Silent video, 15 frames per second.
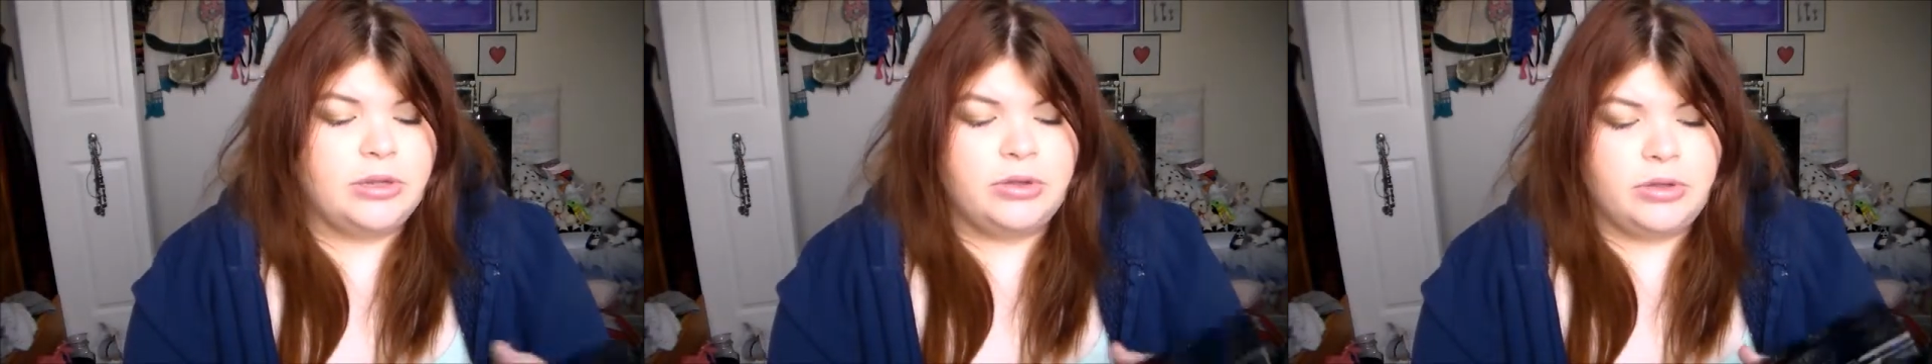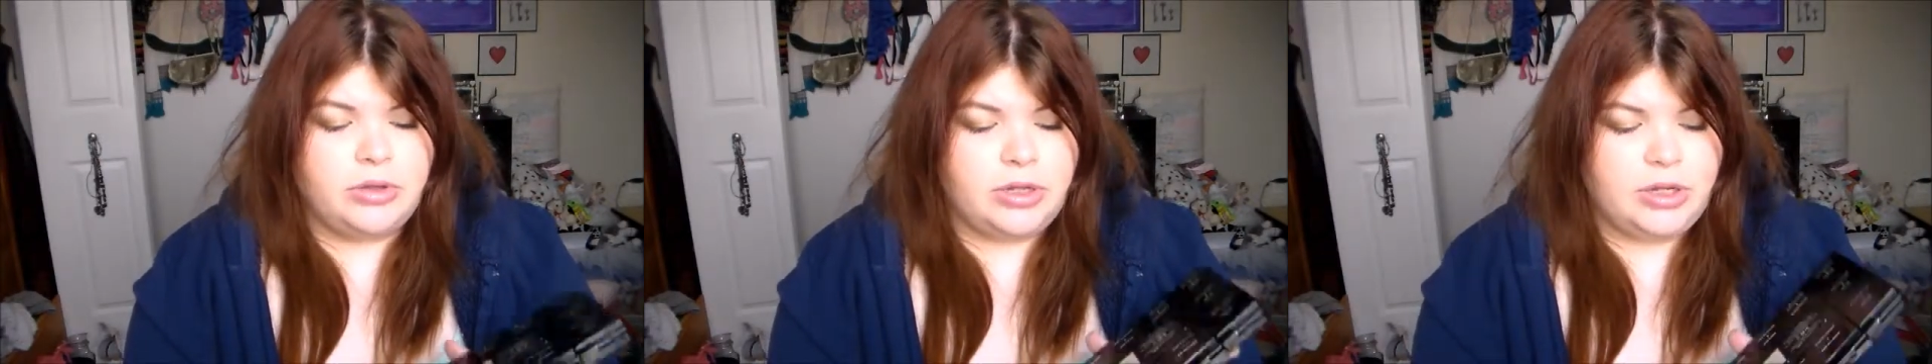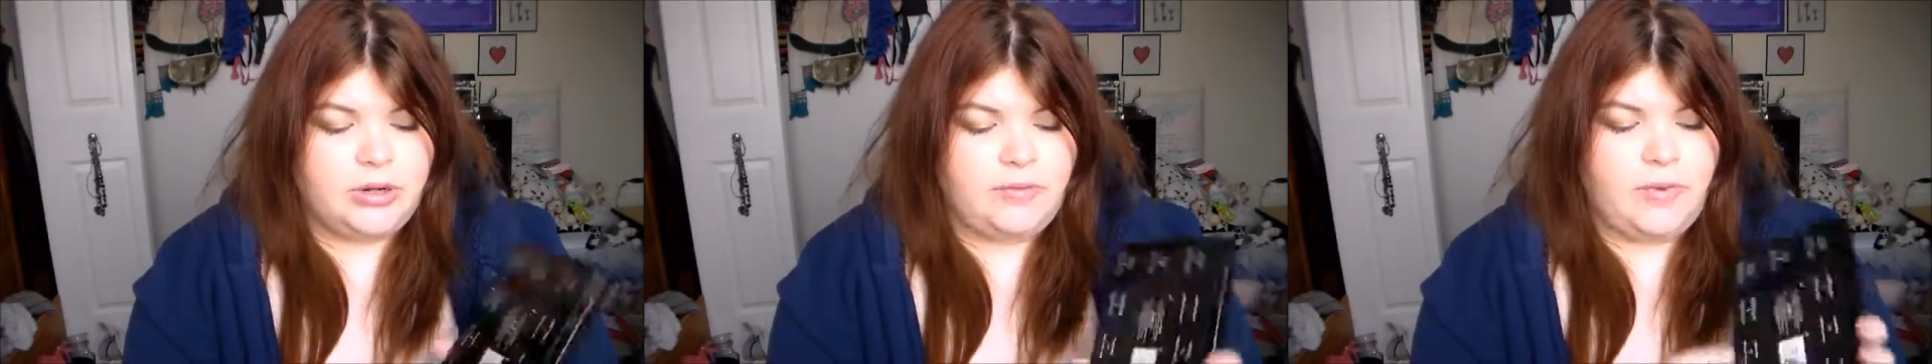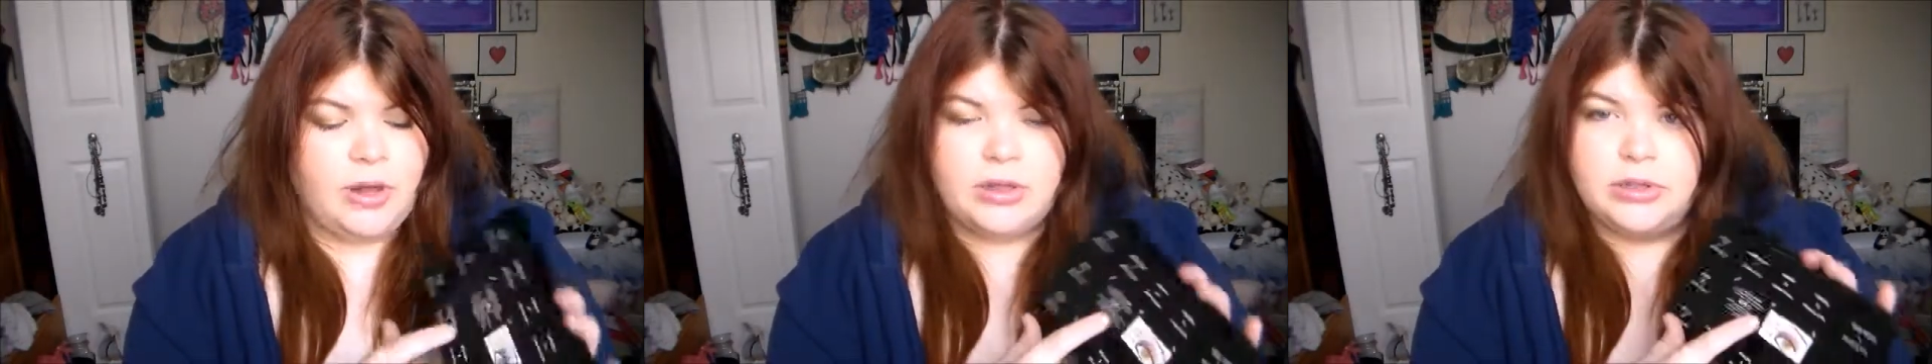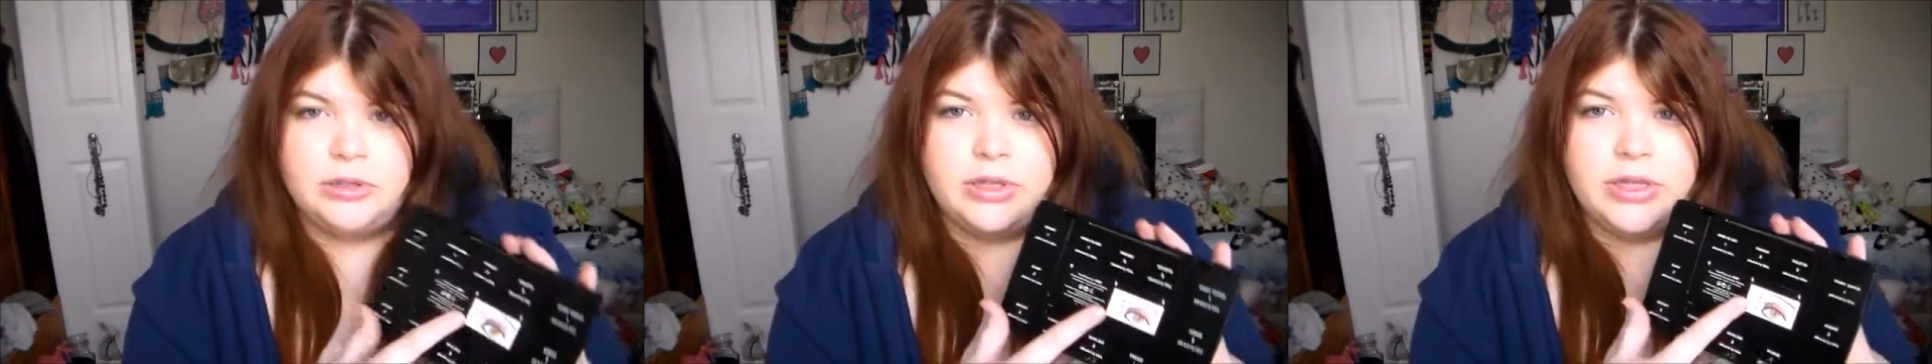You can
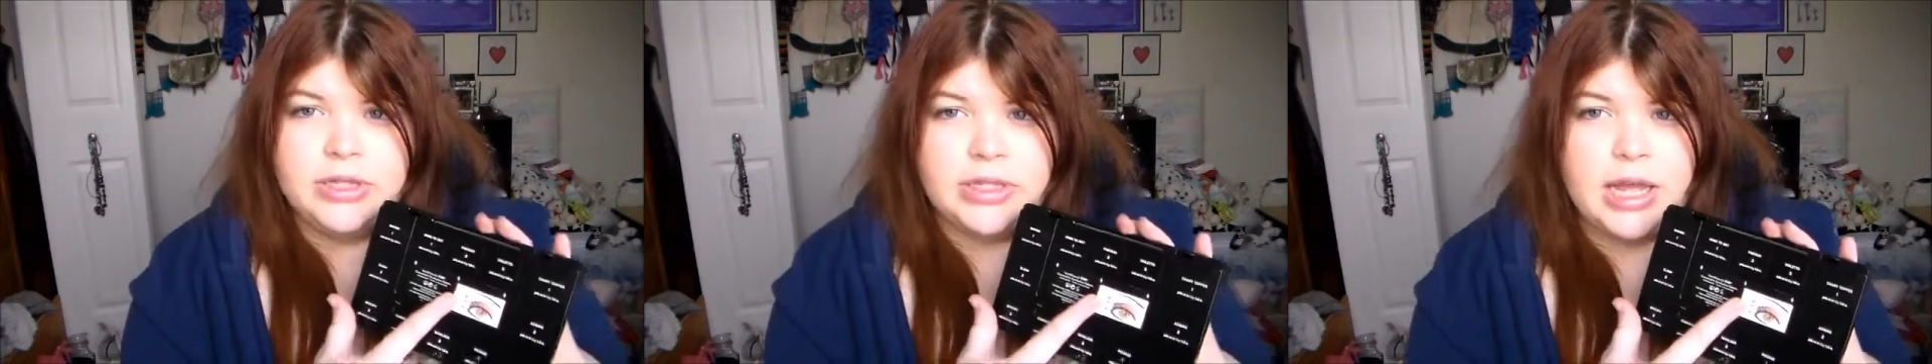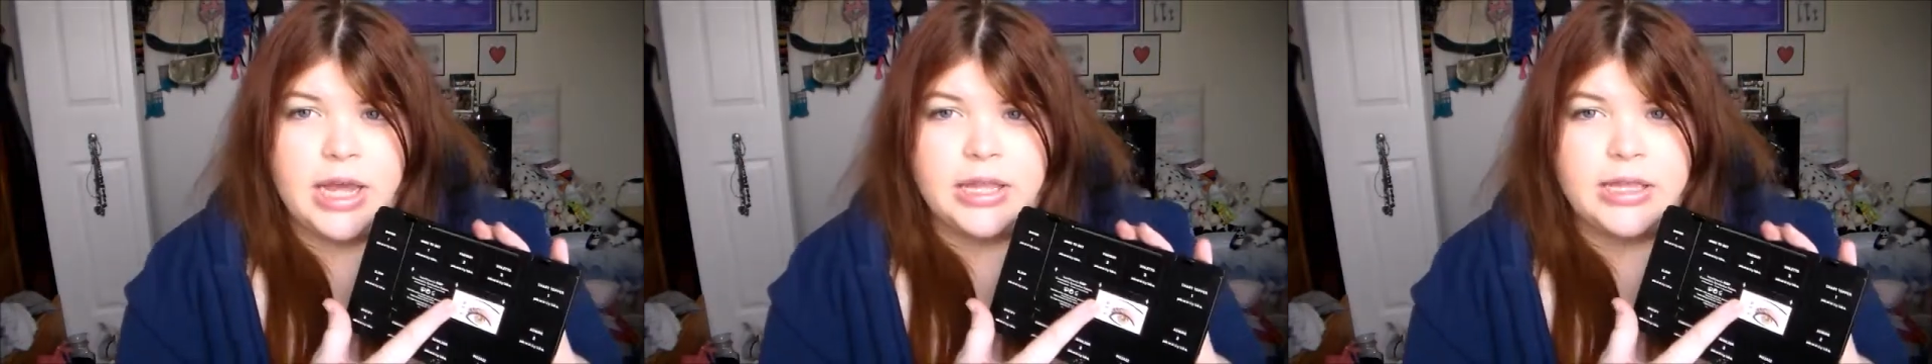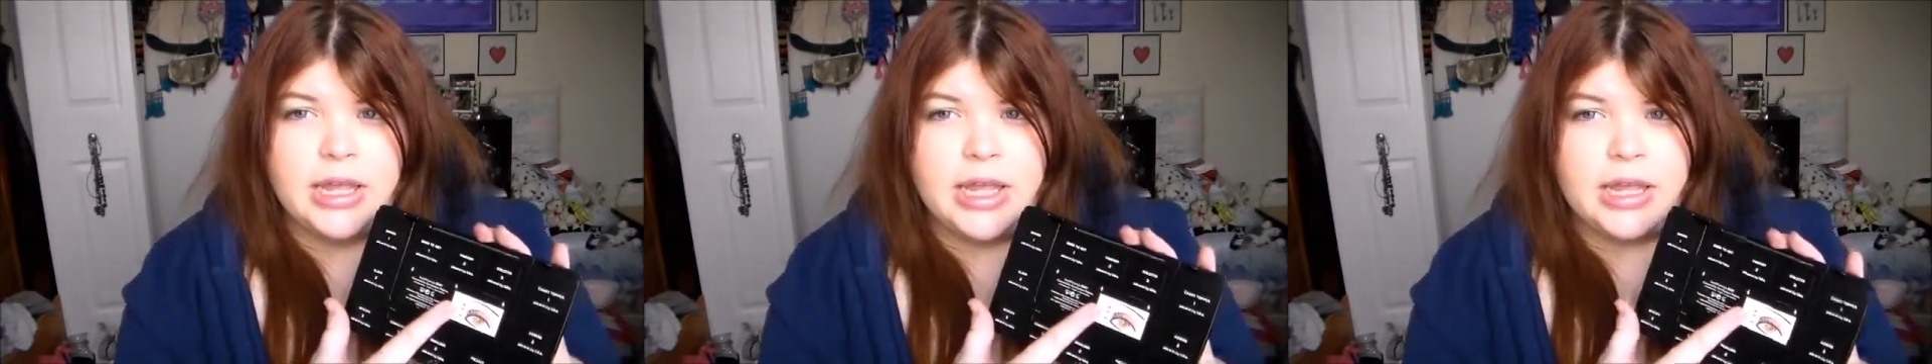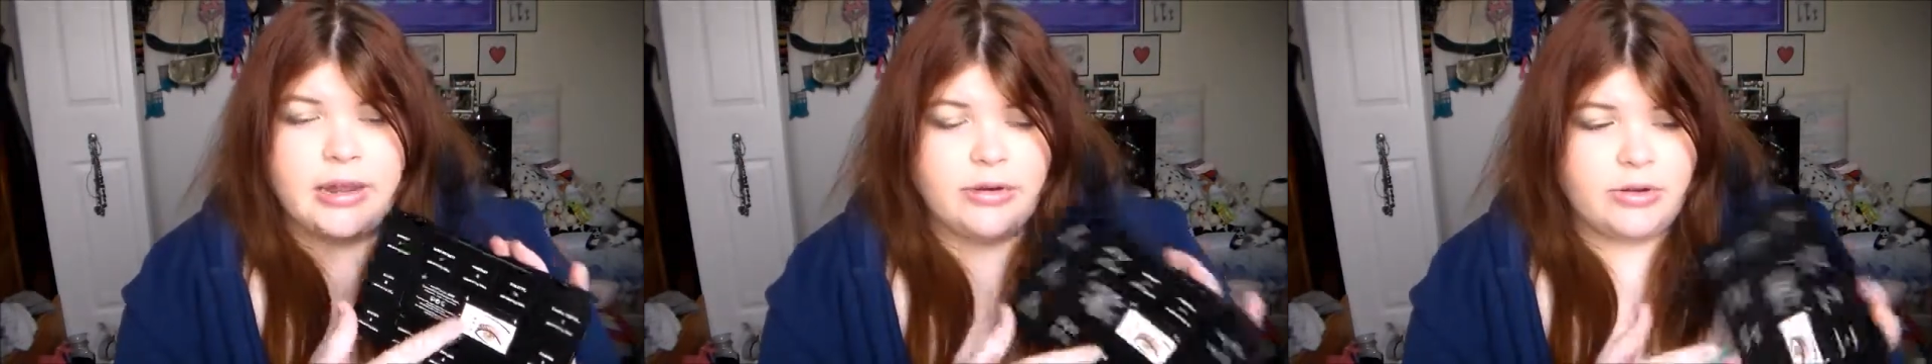follow this guideline,